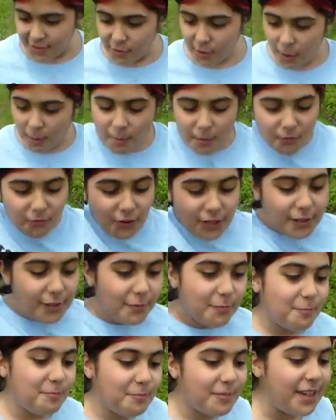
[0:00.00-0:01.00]
No, I'm afraid
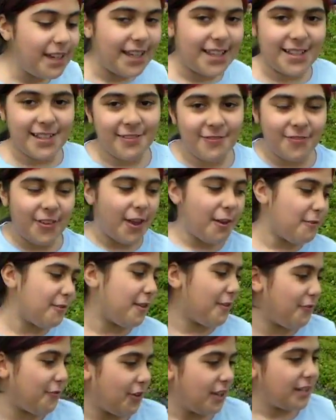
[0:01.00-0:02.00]
of bees. I'm
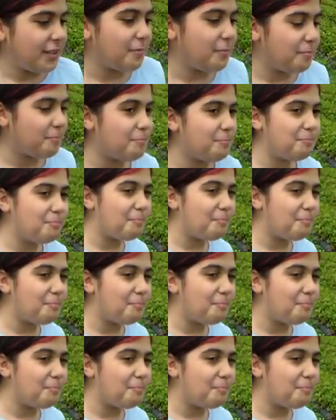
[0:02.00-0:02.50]
very afraid of